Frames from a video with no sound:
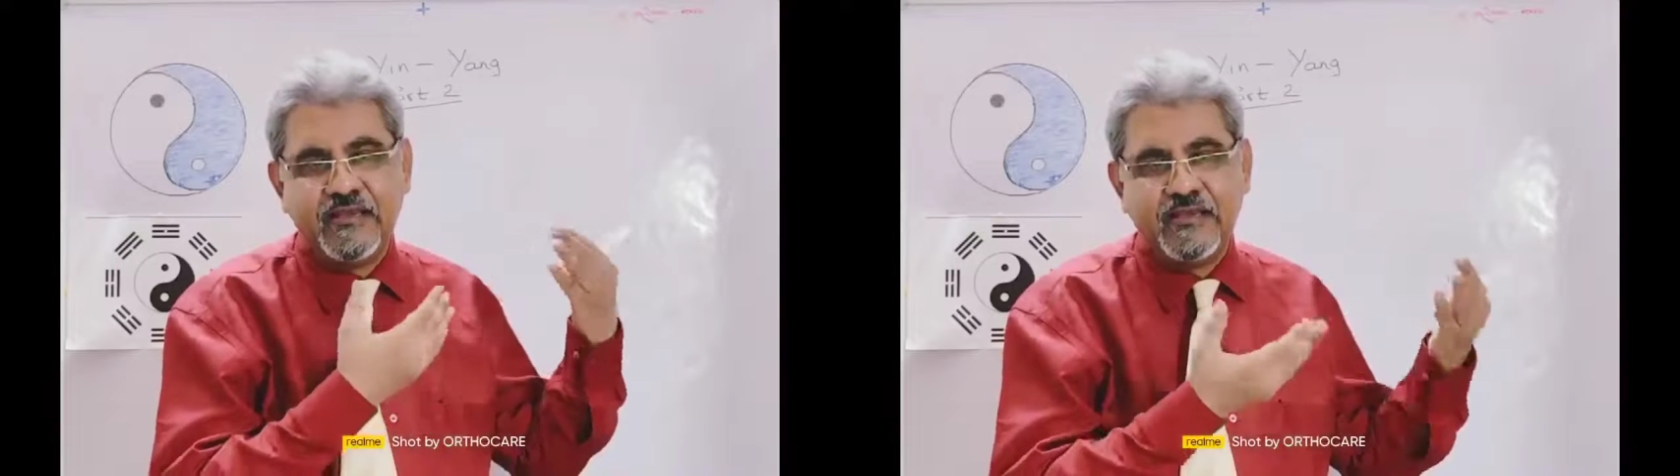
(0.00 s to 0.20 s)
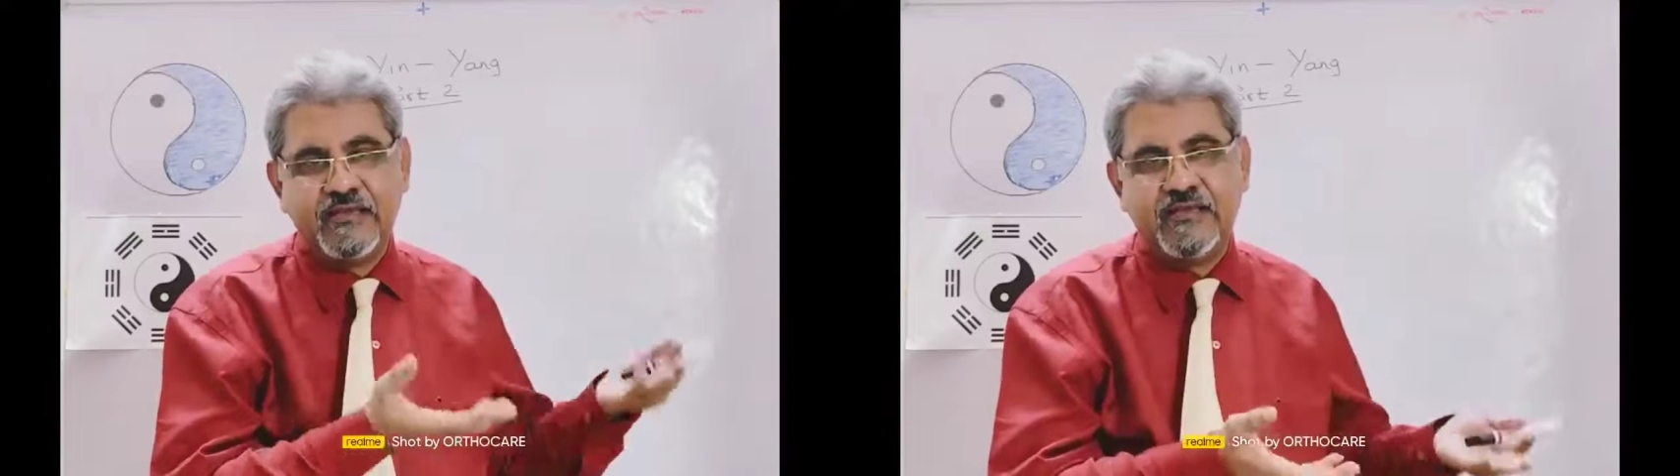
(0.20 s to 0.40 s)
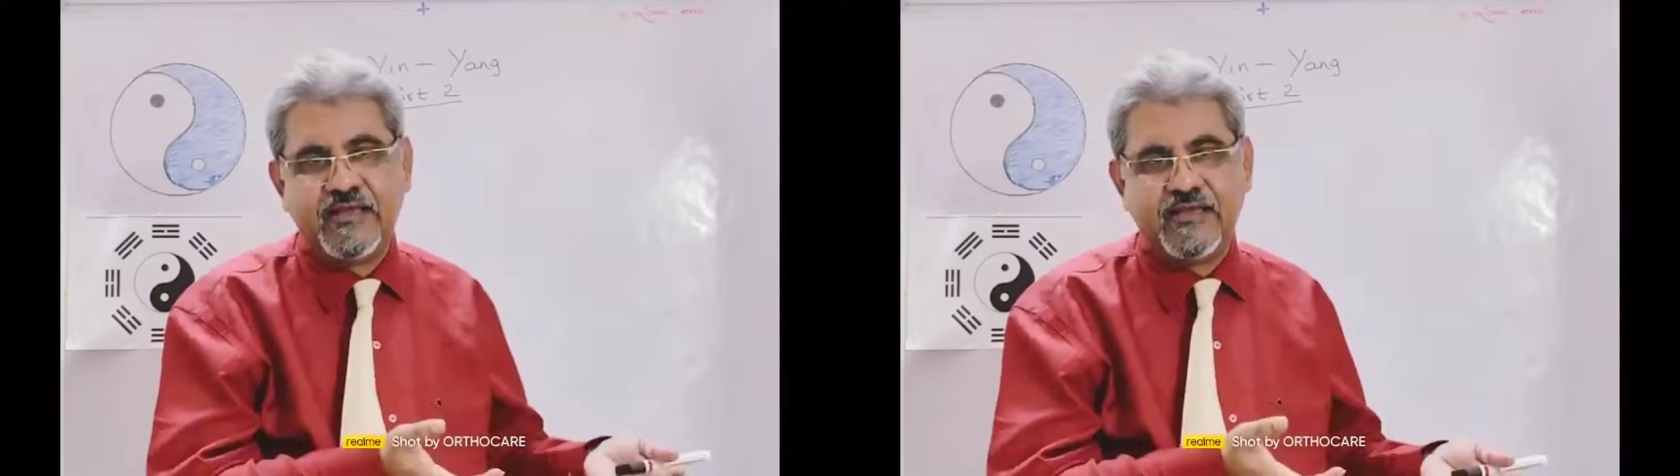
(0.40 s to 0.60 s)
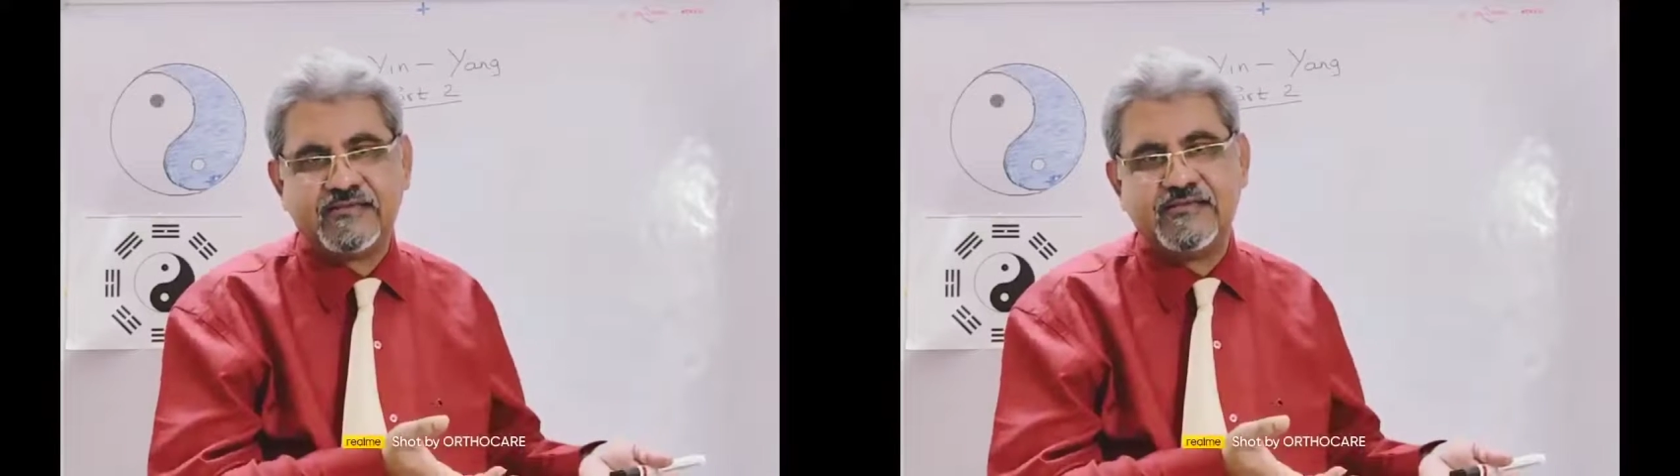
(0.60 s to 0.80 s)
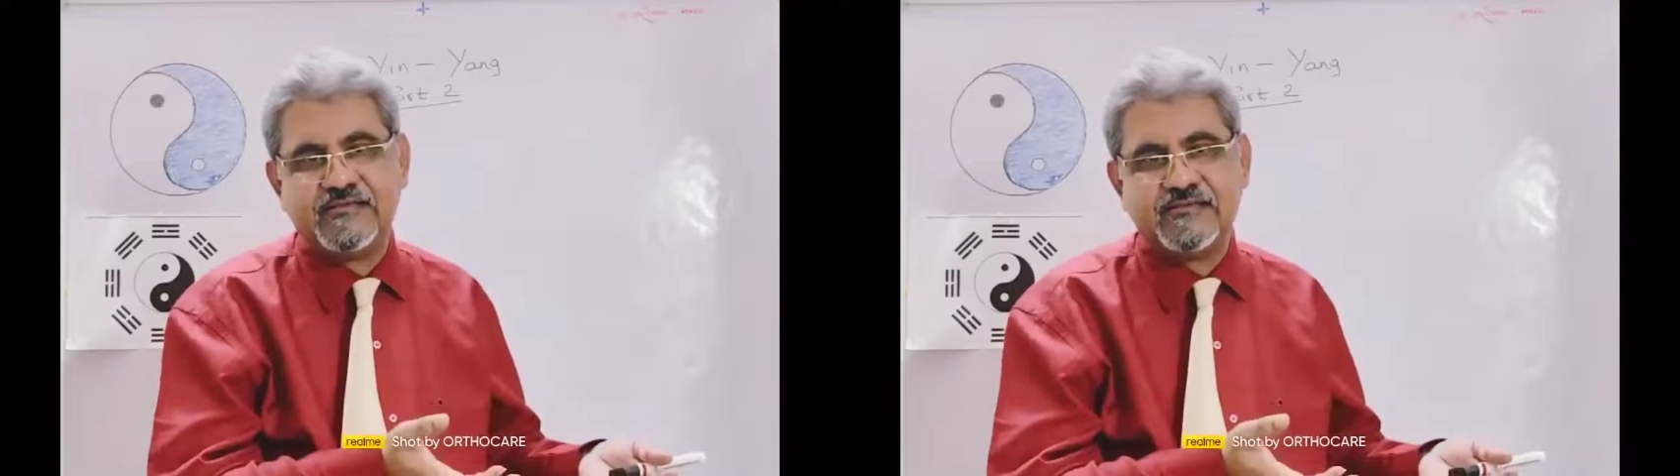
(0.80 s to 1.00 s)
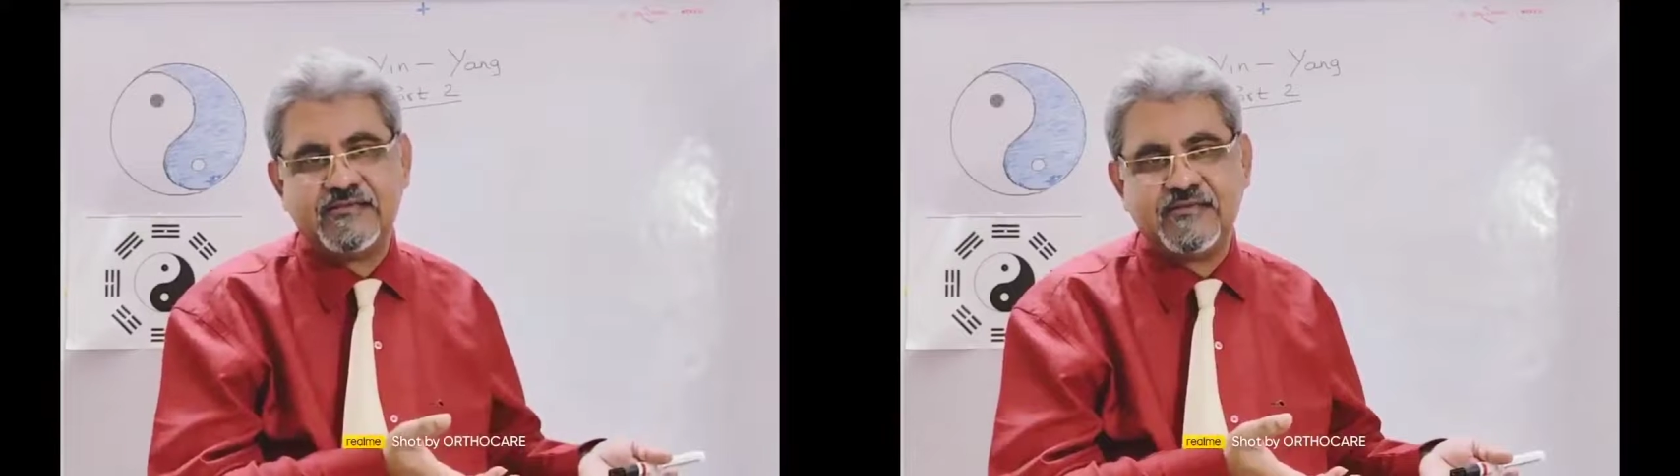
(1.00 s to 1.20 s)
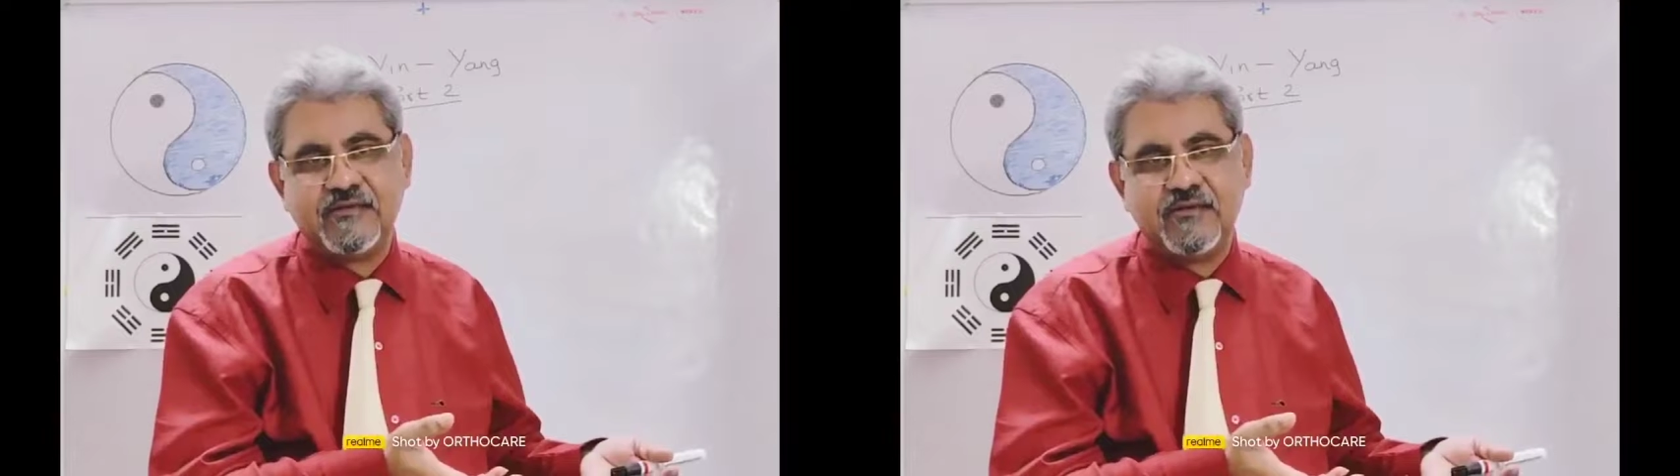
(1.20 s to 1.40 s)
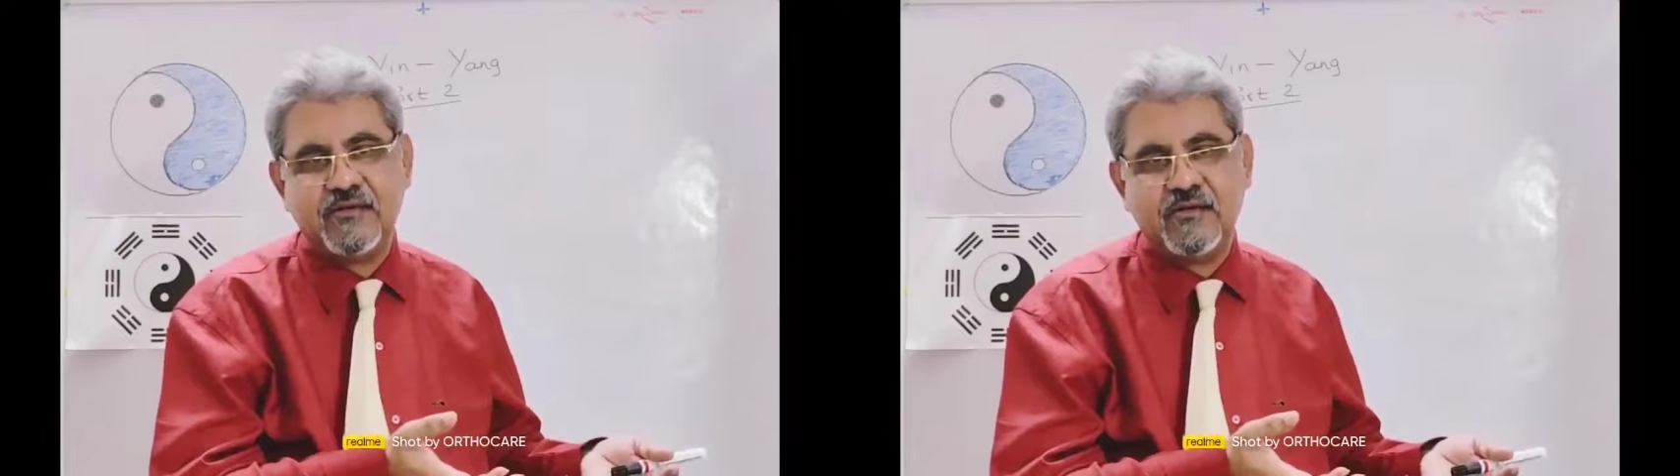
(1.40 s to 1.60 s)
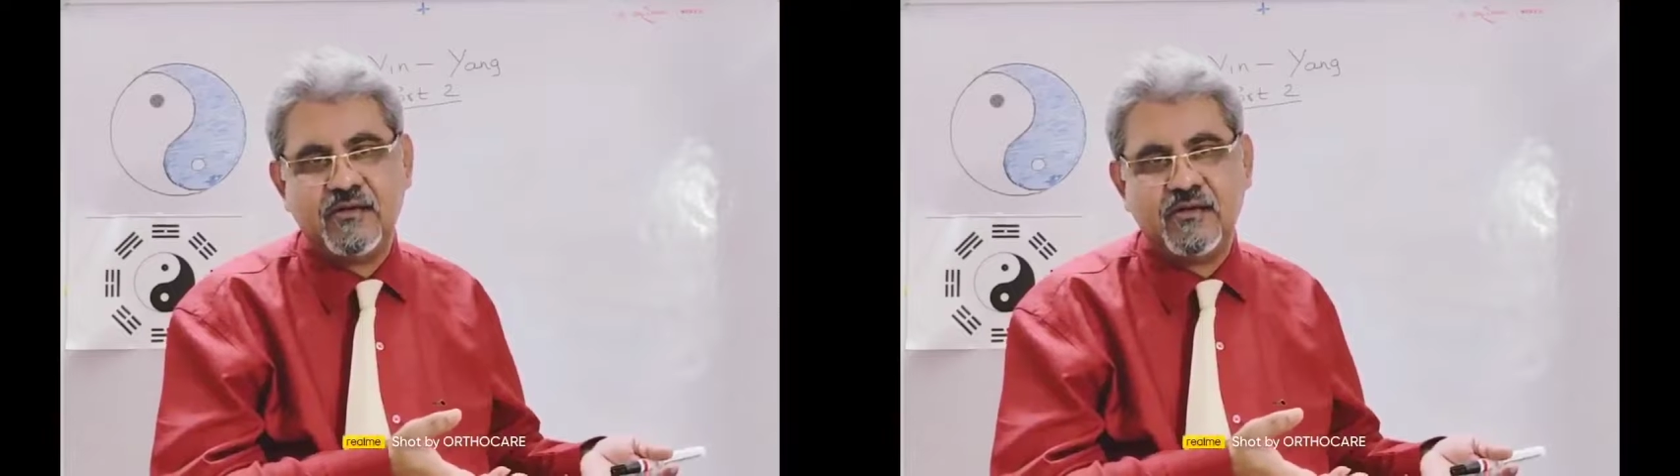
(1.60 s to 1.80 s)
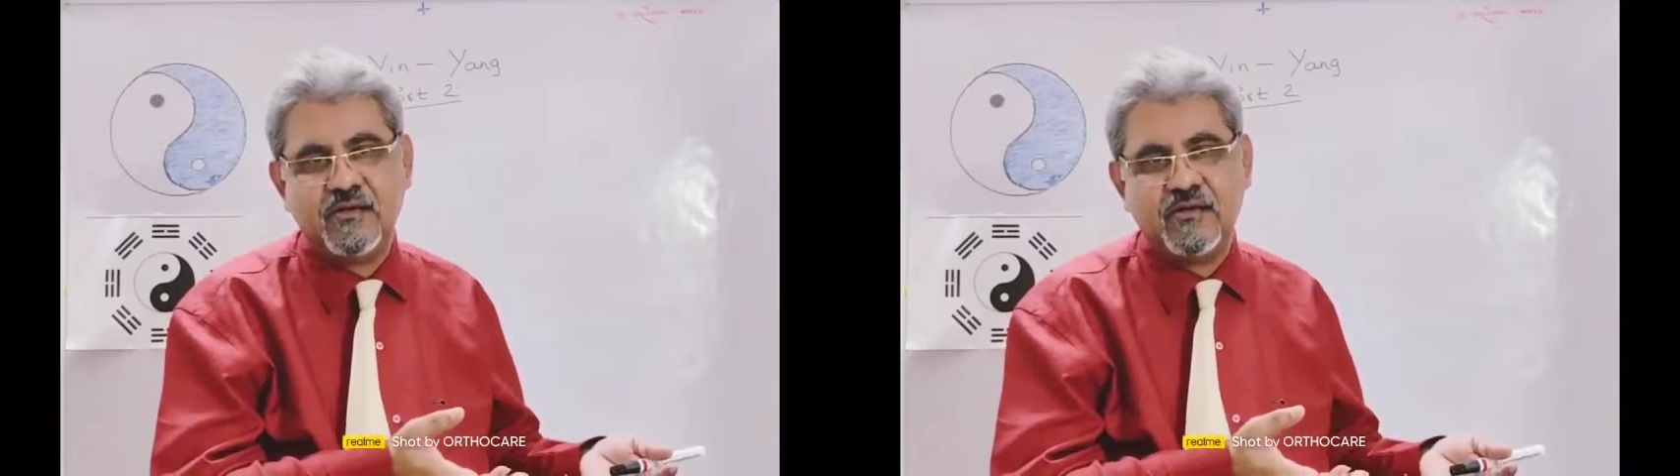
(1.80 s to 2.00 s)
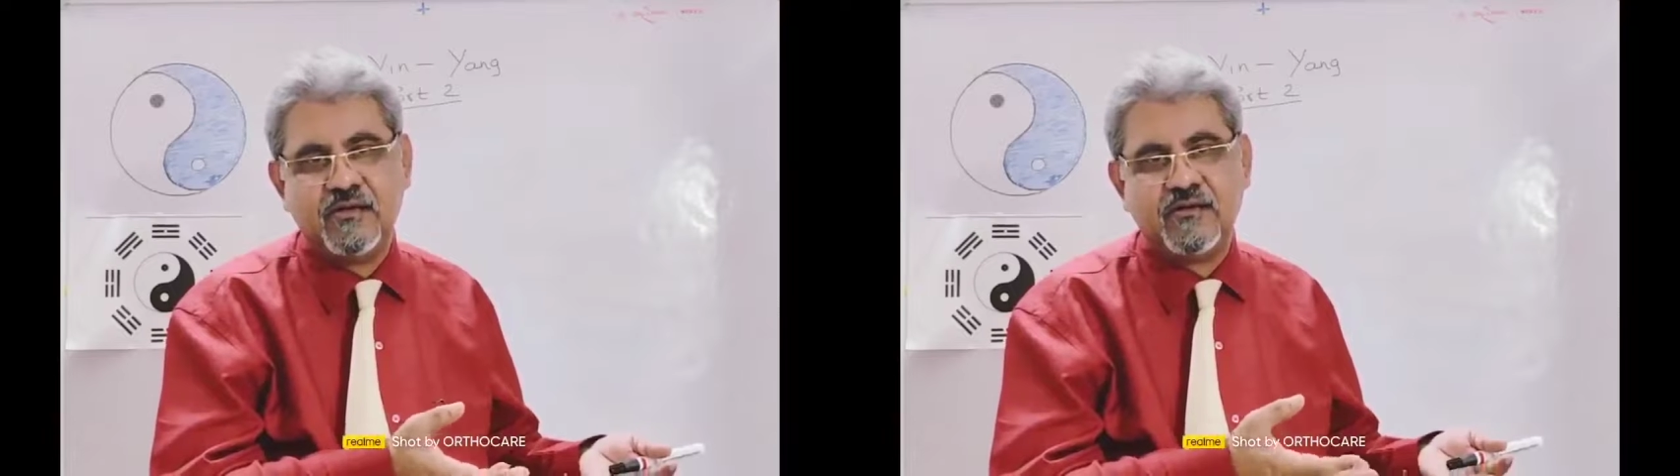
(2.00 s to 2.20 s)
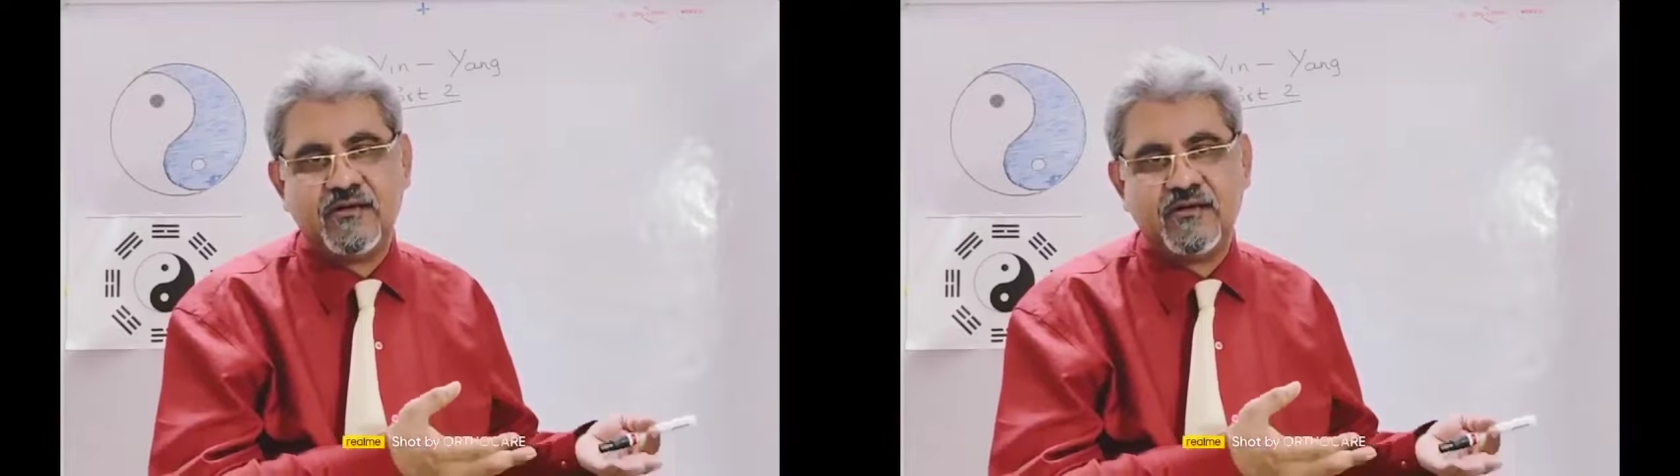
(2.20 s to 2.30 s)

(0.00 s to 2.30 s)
in excess or